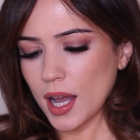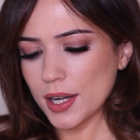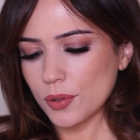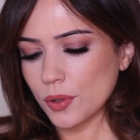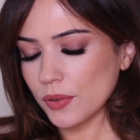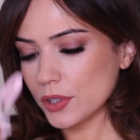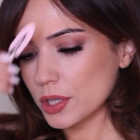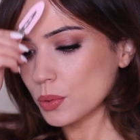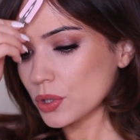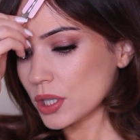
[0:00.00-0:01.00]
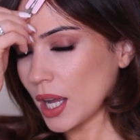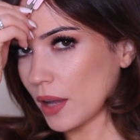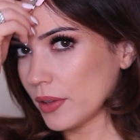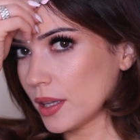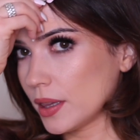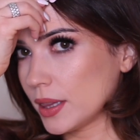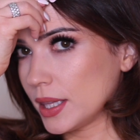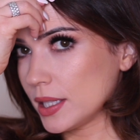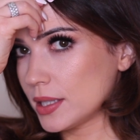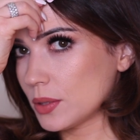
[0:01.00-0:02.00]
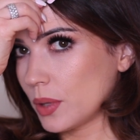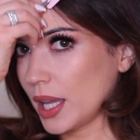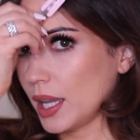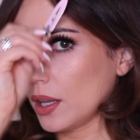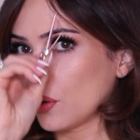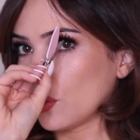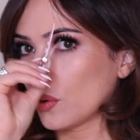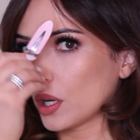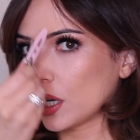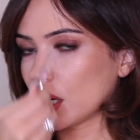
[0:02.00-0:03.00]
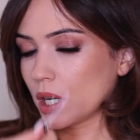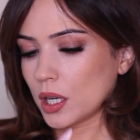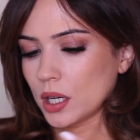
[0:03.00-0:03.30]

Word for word: I don't know if you're supposed to have it this way or